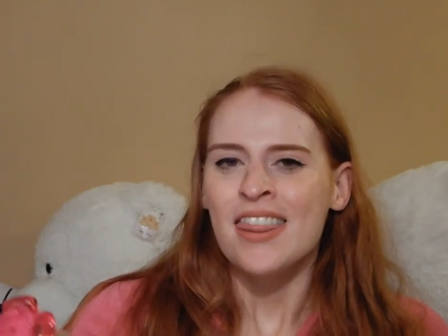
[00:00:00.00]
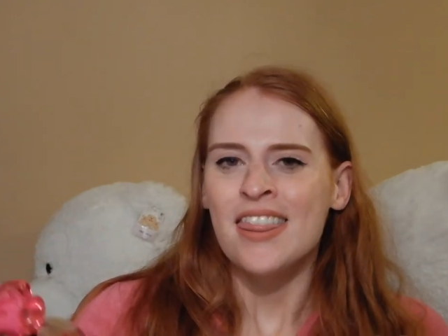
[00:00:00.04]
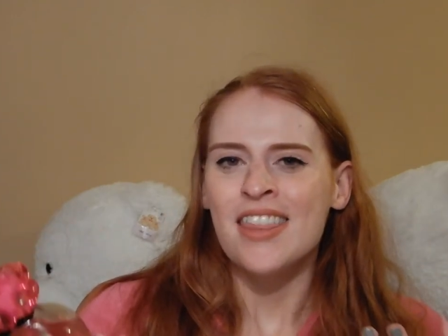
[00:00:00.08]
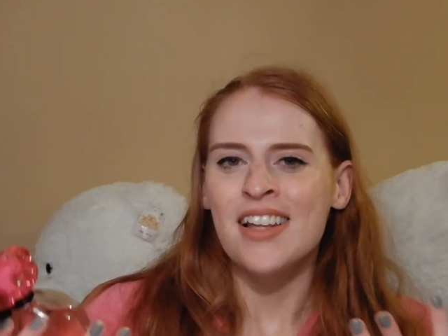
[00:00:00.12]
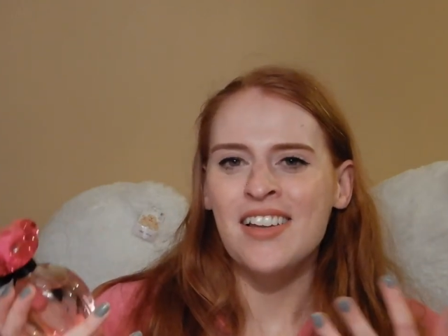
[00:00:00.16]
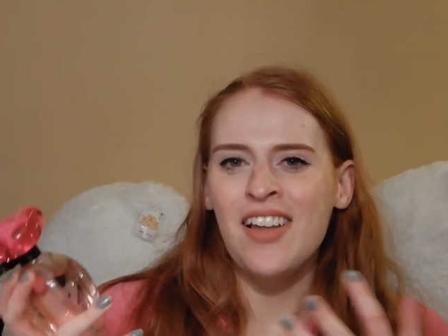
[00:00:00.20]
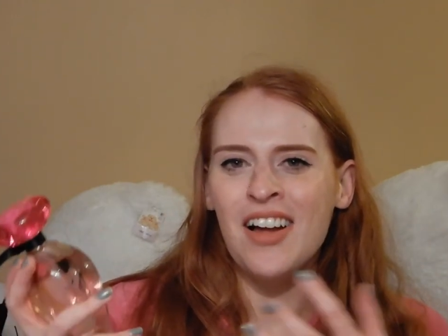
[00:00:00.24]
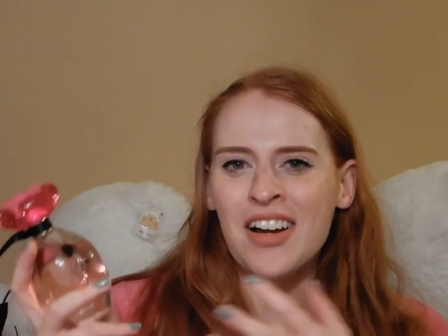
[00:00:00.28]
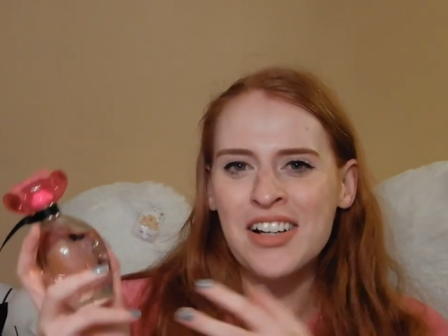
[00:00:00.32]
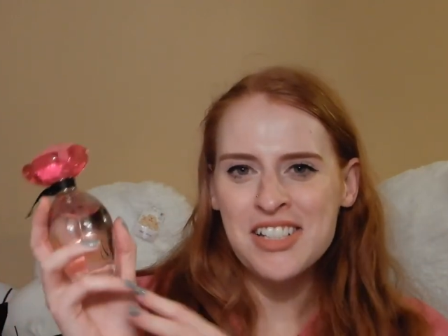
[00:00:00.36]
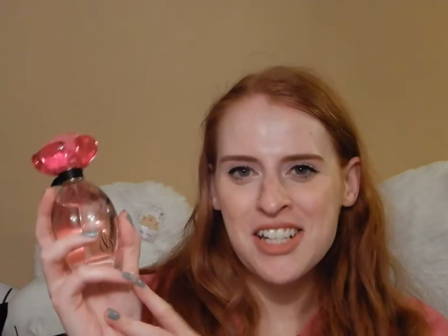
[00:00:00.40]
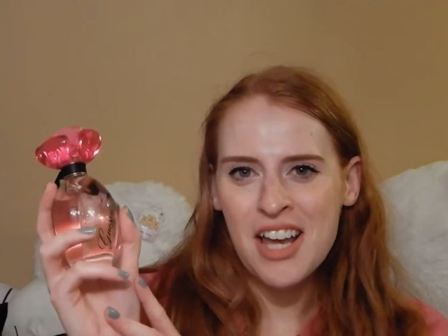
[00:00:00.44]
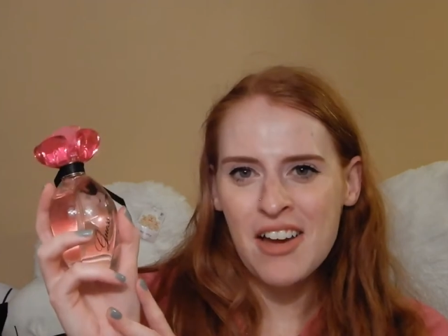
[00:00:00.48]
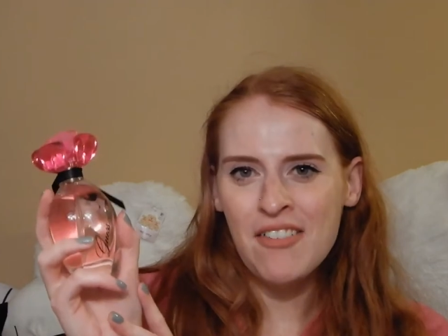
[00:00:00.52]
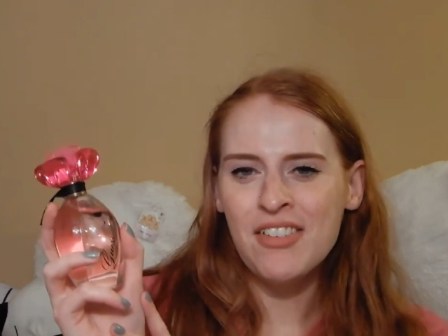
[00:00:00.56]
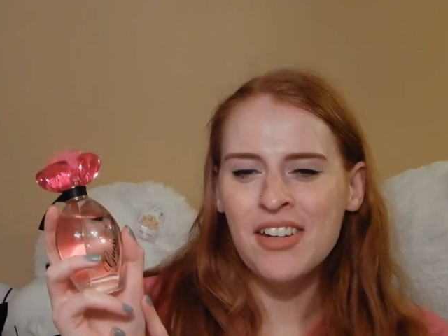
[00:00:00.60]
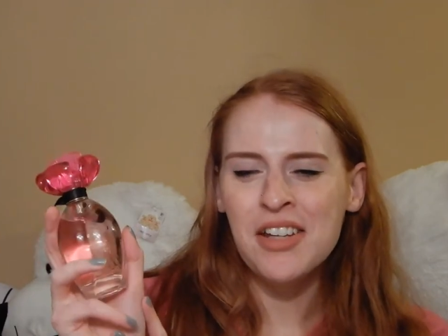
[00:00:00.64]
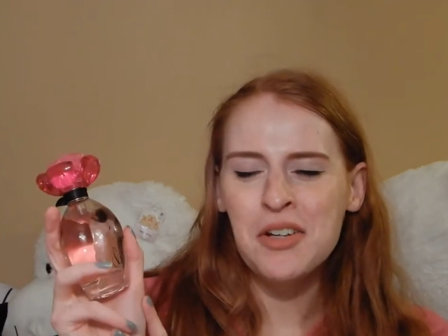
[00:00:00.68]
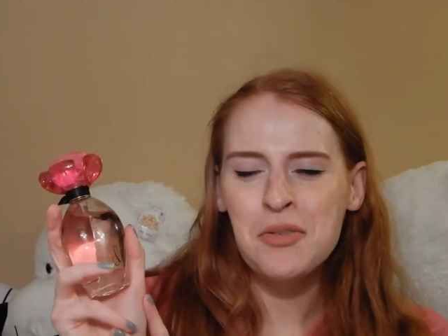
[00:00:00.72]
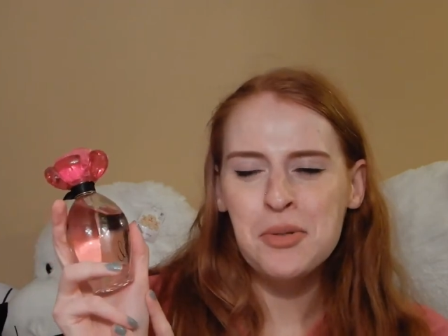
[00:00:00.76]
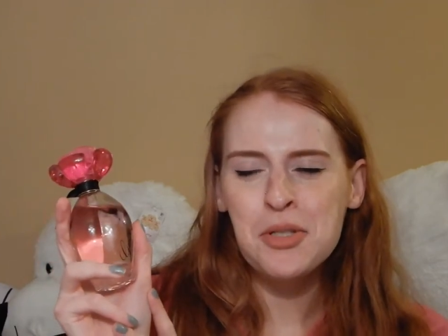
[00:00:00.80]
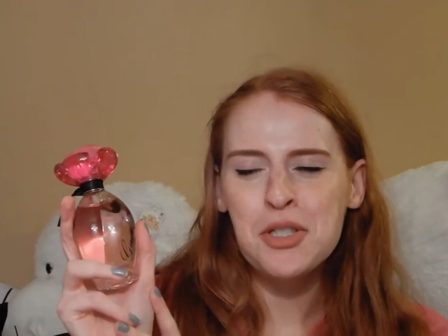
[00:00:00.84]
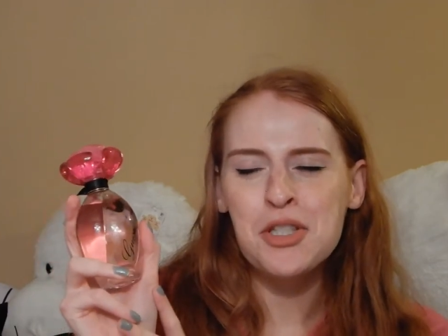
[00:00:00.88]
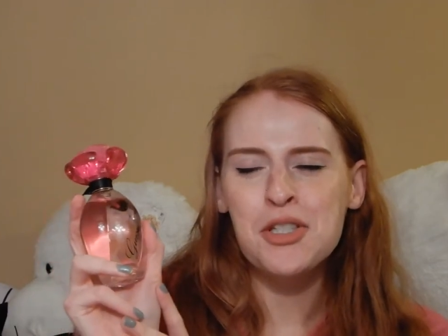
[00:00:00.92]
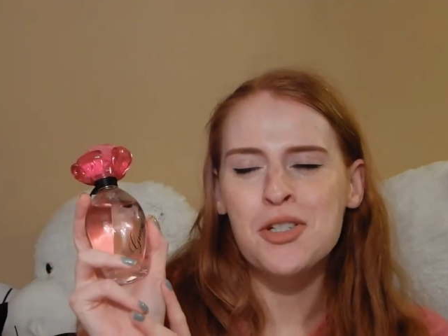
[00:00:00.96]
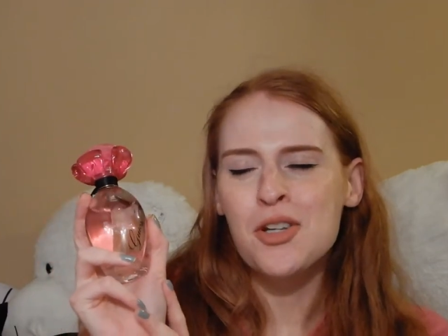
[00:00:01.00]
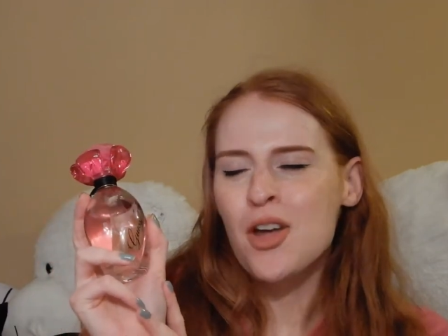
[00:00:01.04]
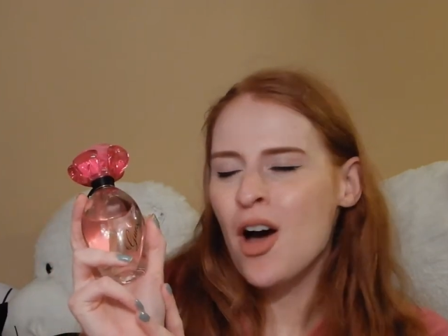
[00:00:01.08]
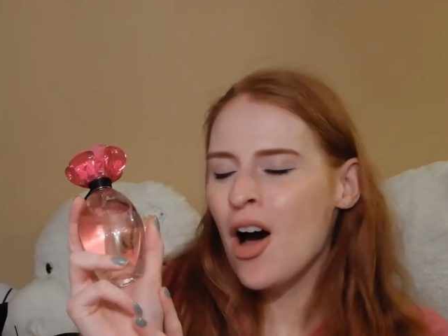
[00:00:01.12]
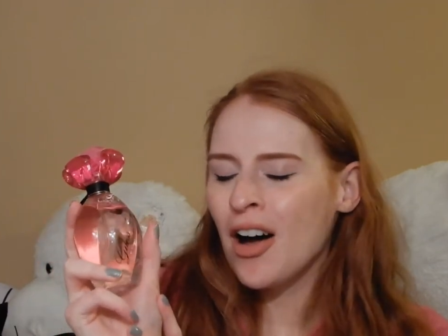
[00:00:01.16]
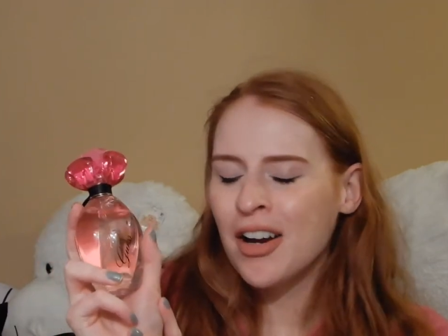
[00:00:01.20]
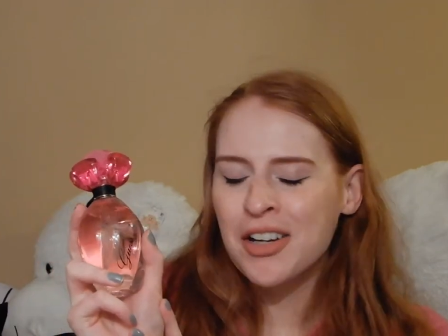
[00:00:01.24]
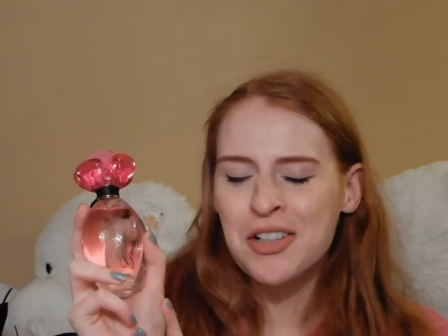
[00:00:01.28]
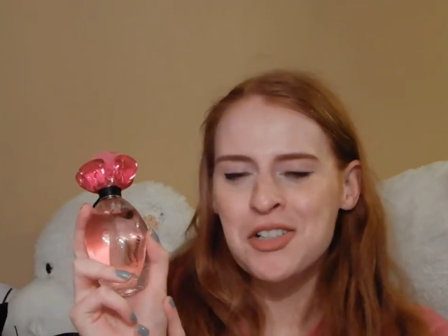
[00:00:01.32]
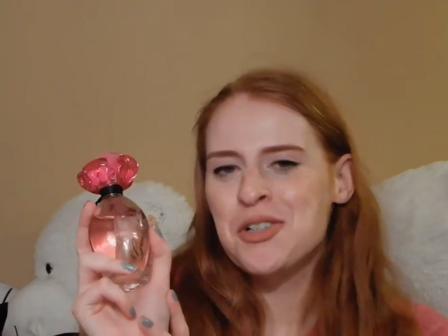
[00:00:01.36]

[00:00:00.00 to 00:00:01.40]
the longevity was not